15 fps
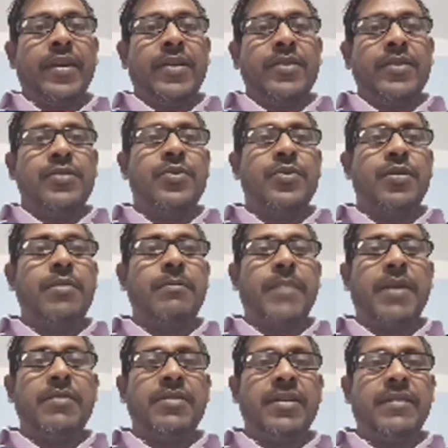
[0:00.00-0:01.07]
So
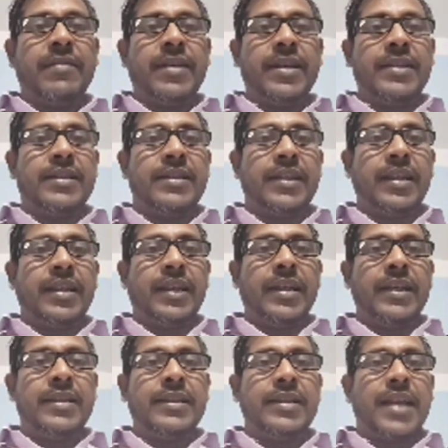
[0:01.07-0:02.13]
Mount Everest
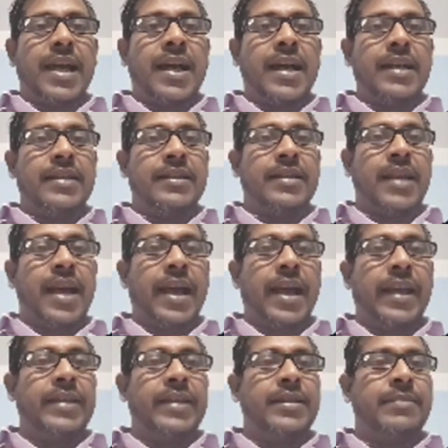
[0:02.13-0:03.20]
is Earth's
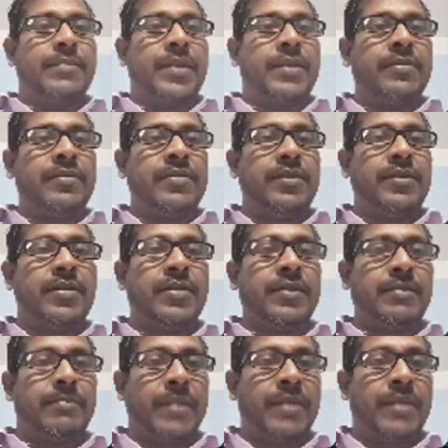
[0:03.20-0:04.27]
highest
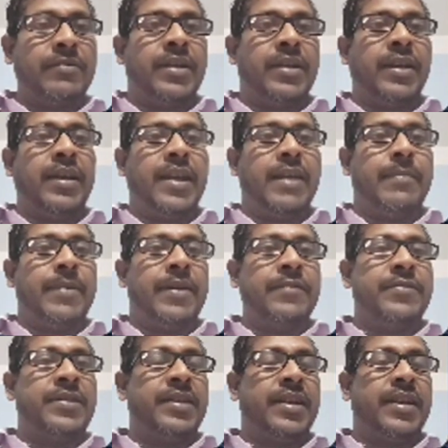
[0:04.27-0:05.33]
mountain above
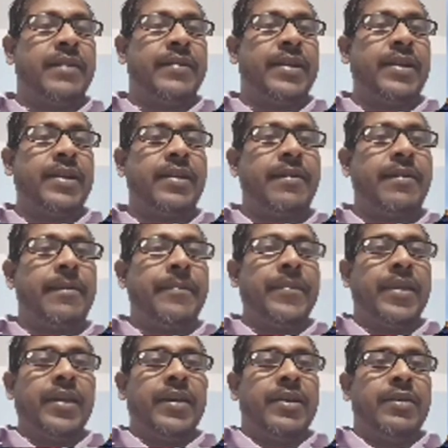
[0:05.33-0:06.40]
sea level,
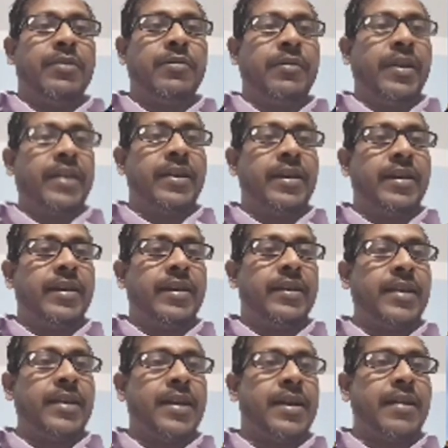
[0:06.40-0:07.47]
located in
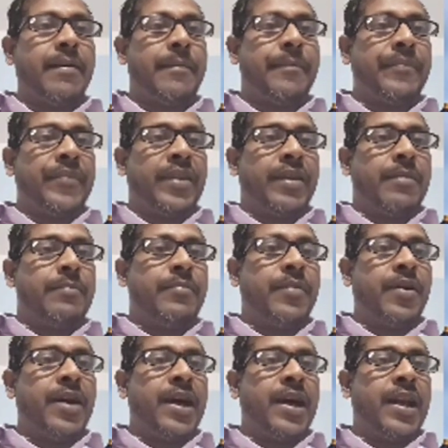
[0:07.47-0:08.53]
the
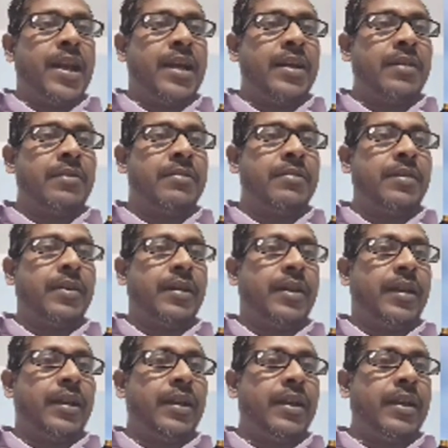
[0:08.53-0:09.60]
Mohalangor
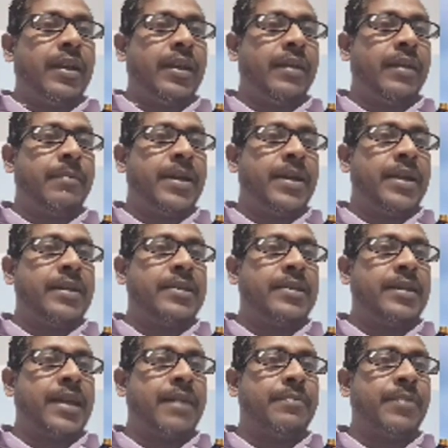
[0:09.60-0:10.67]
Himal
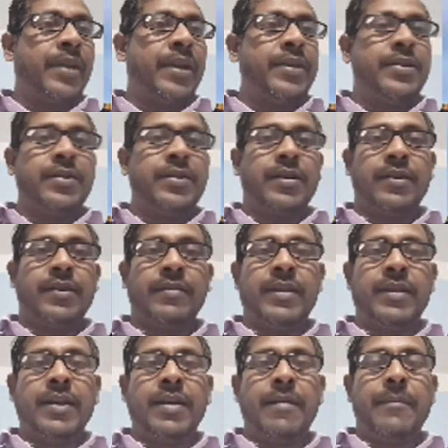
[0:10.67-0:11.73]
sub-range of
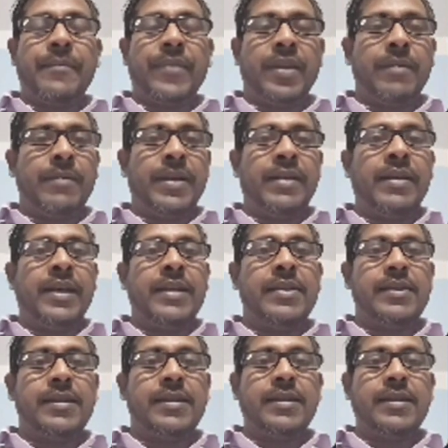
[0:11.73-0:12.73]
the Himalayas.